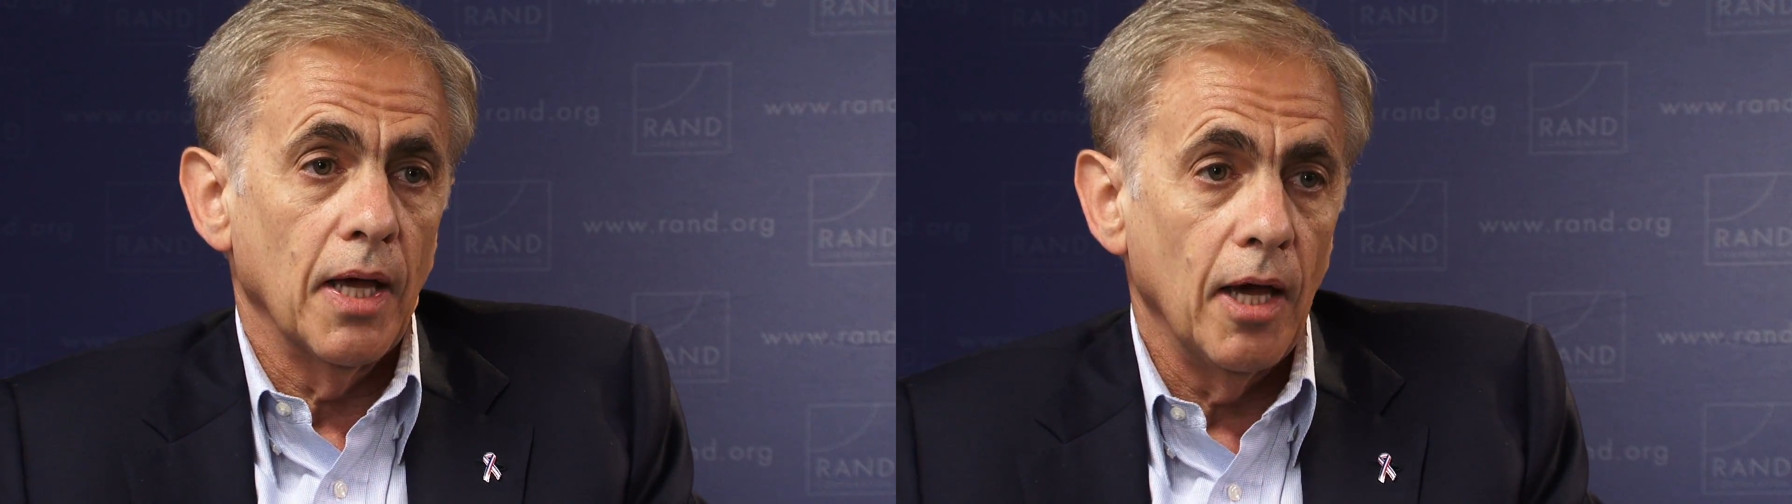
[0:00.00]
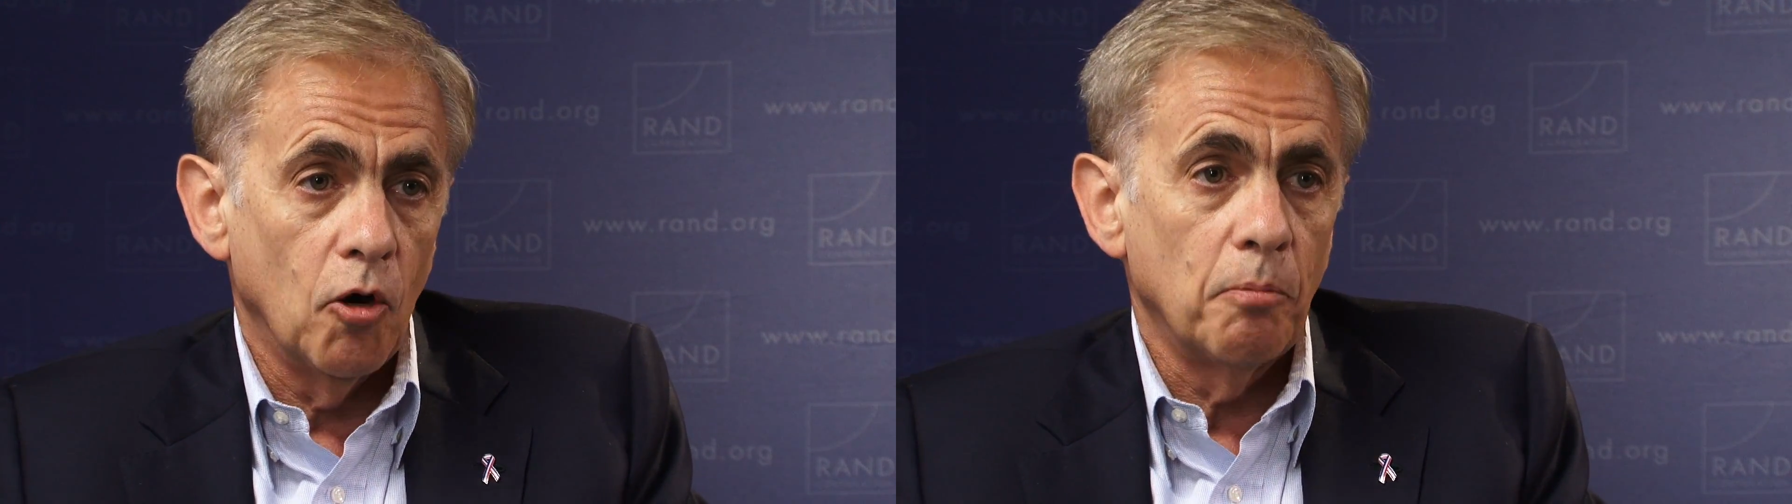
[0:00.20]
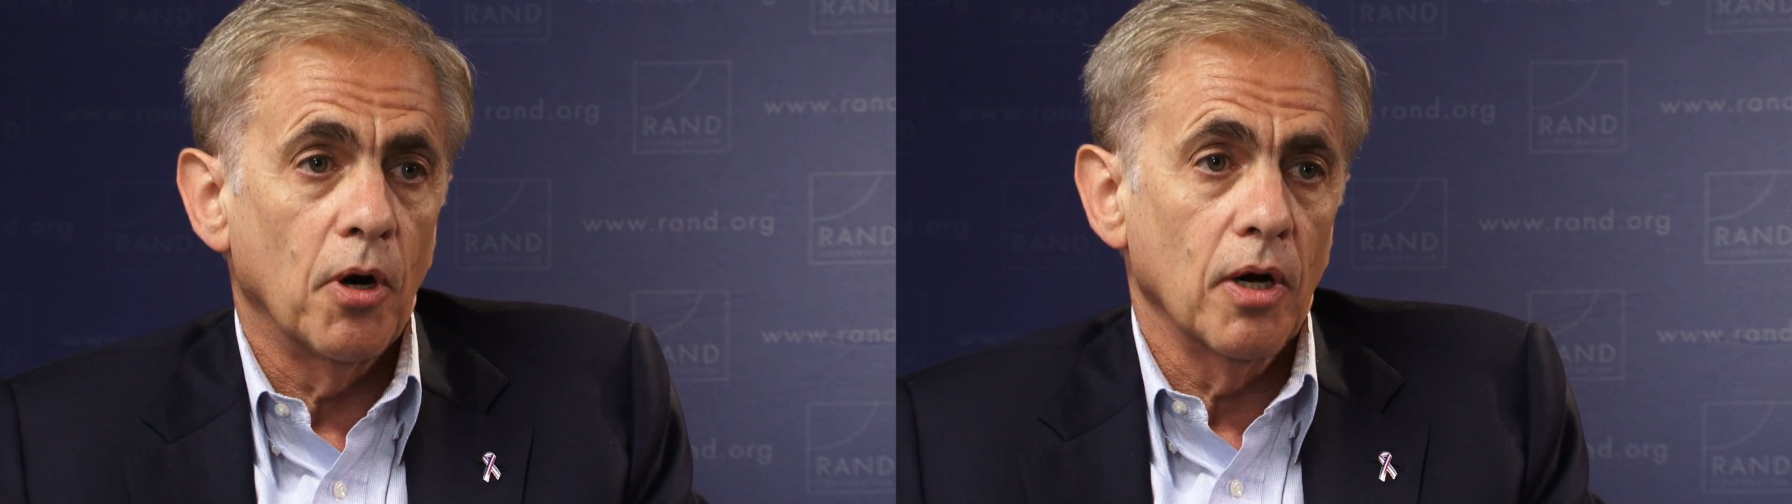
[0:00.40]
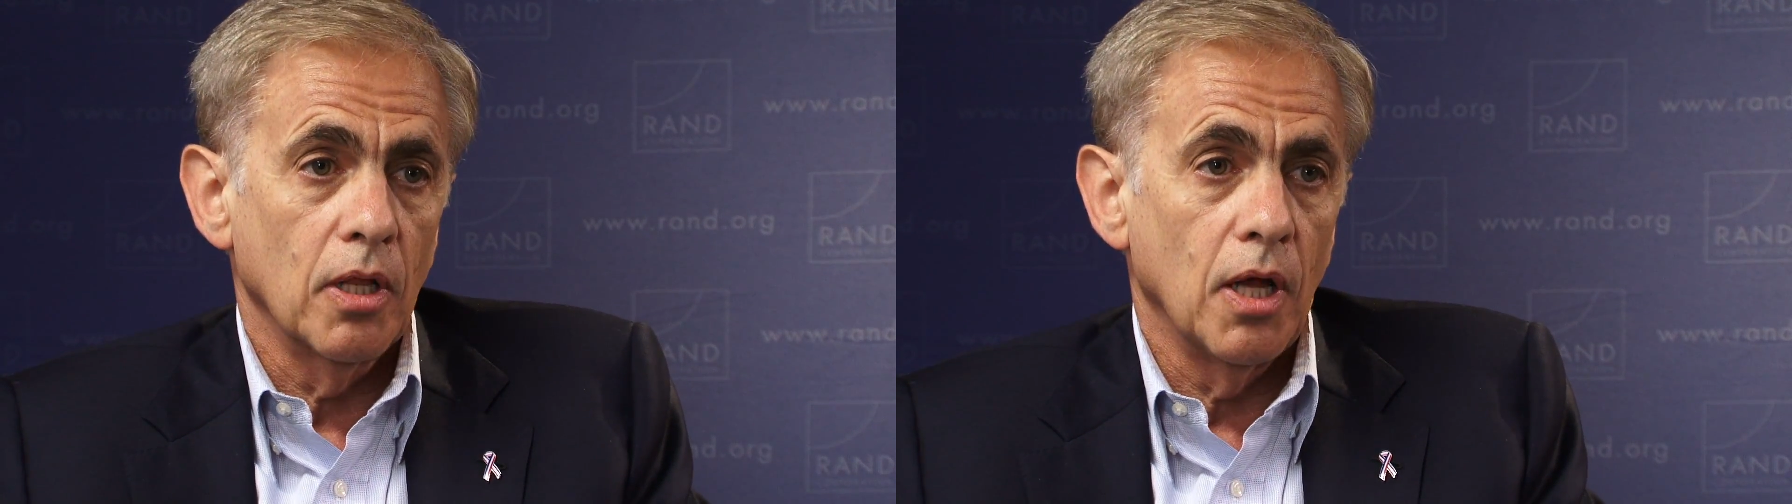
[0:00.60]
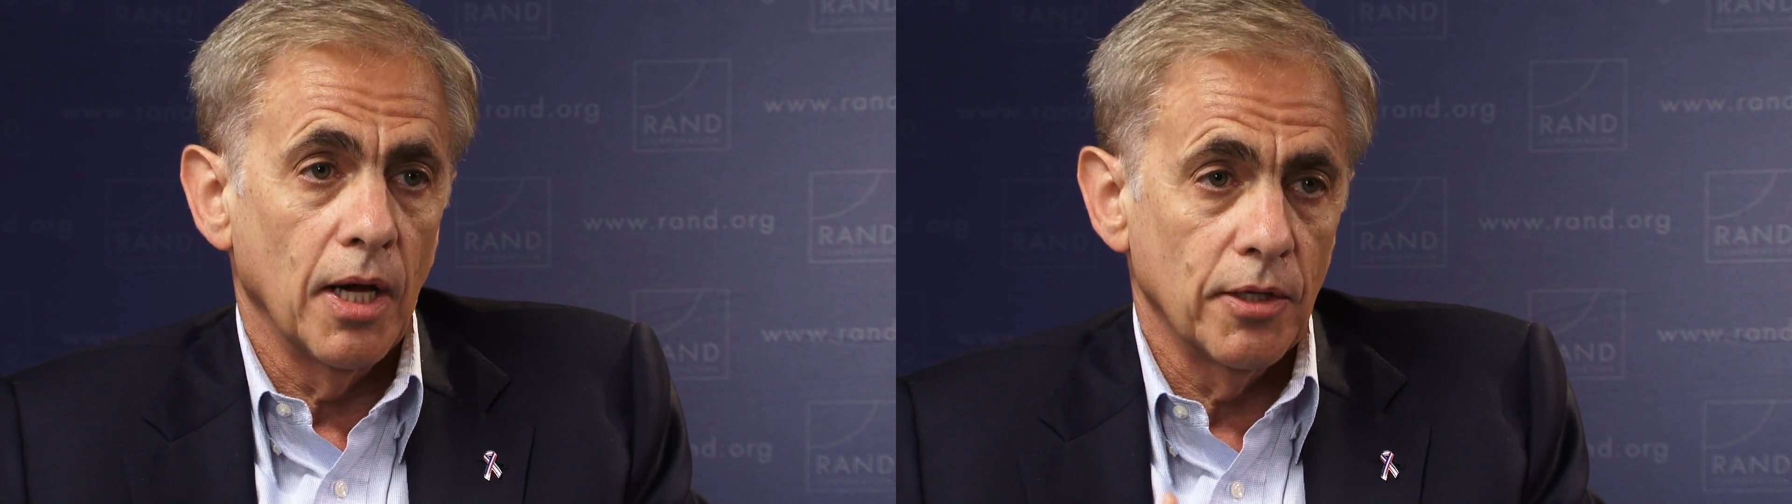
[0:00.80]
help our
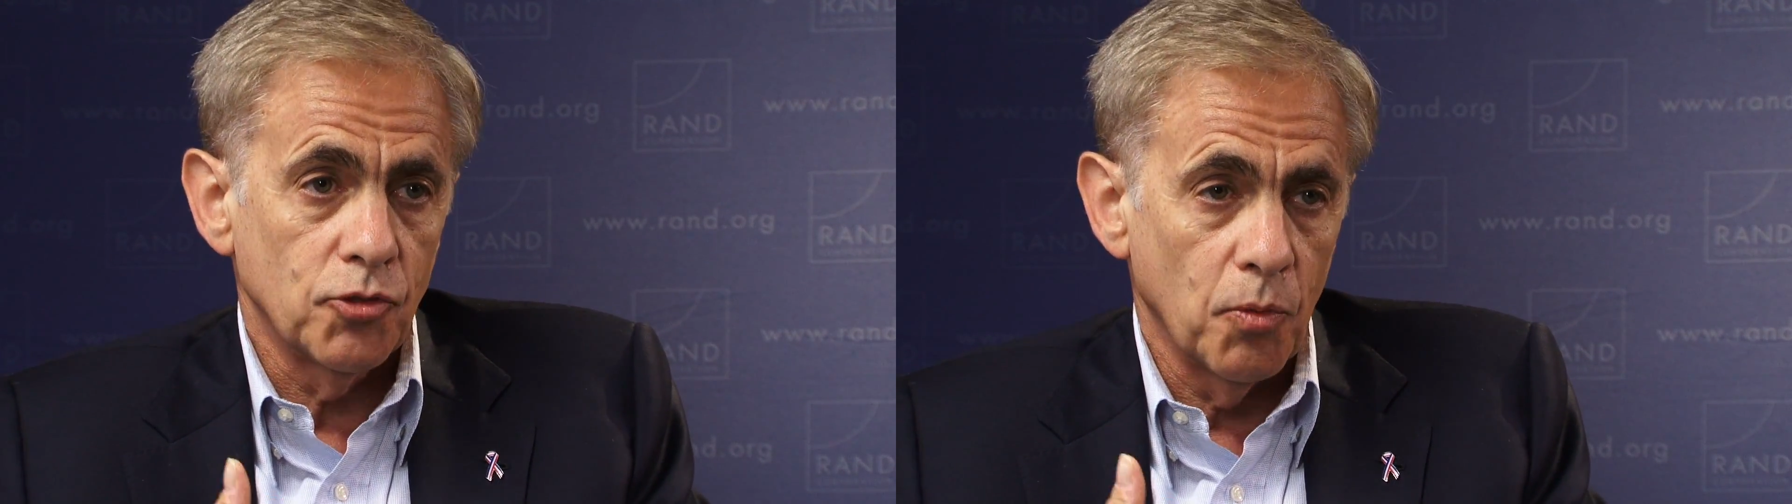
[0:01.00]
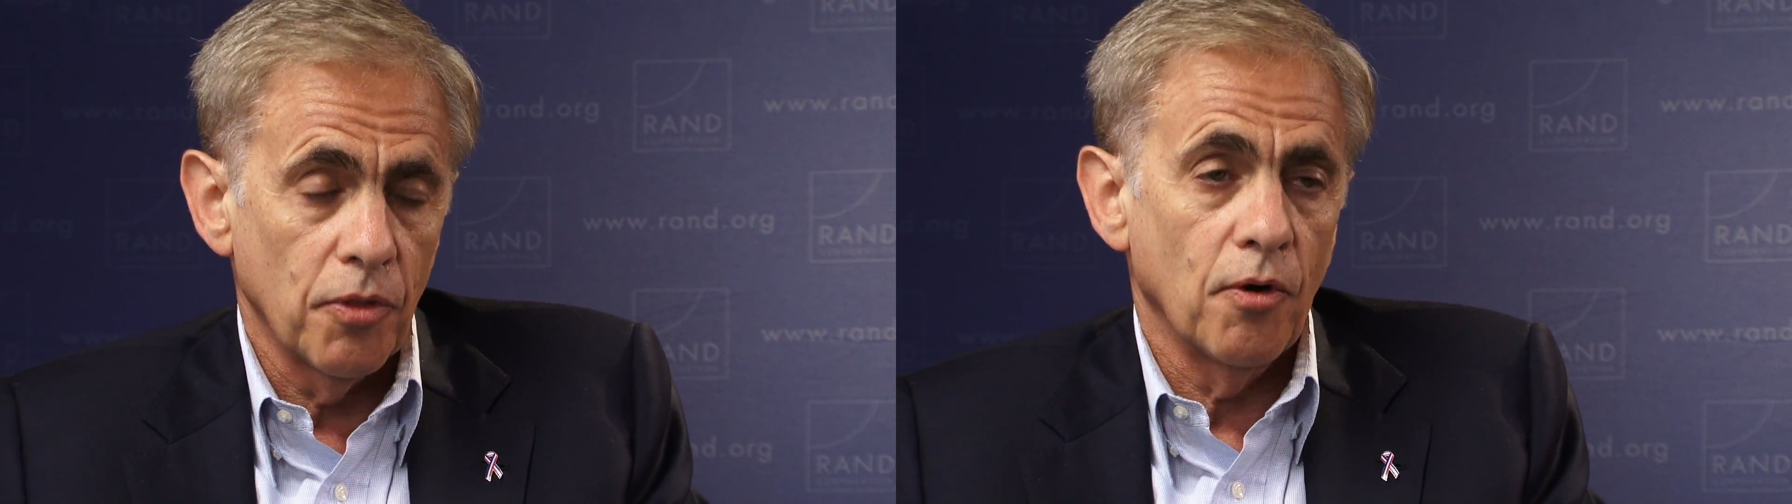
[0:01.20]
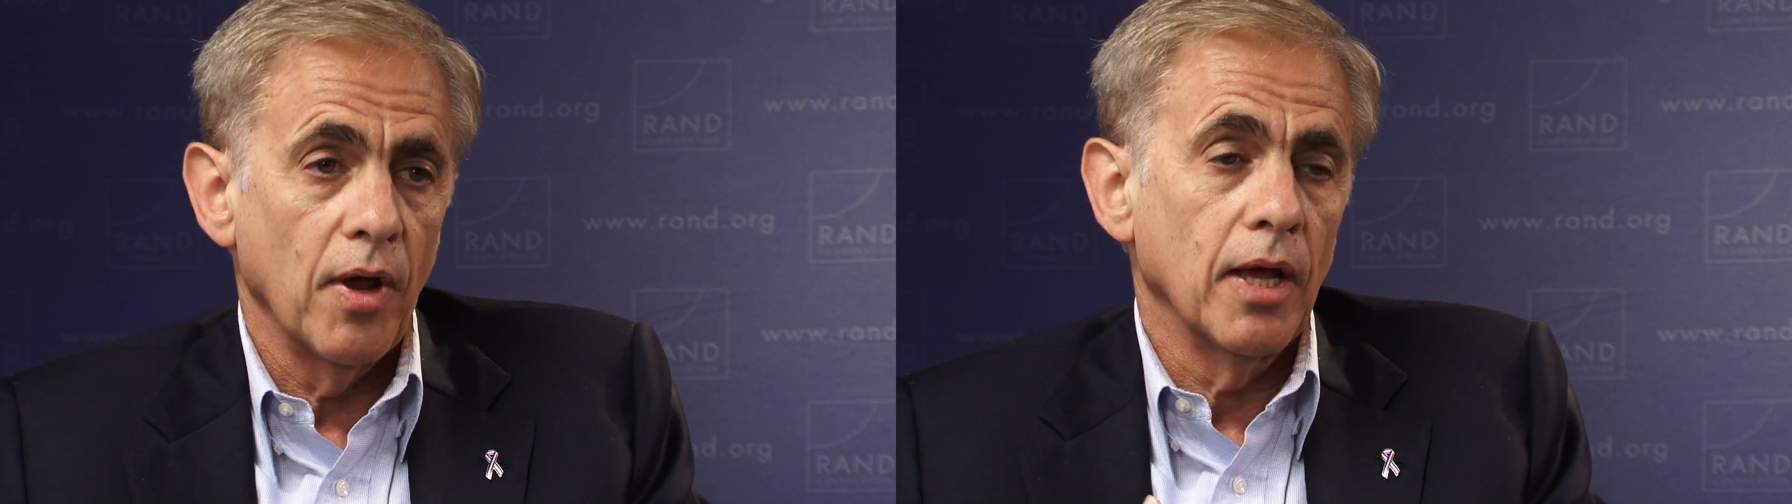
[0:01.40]
clients with our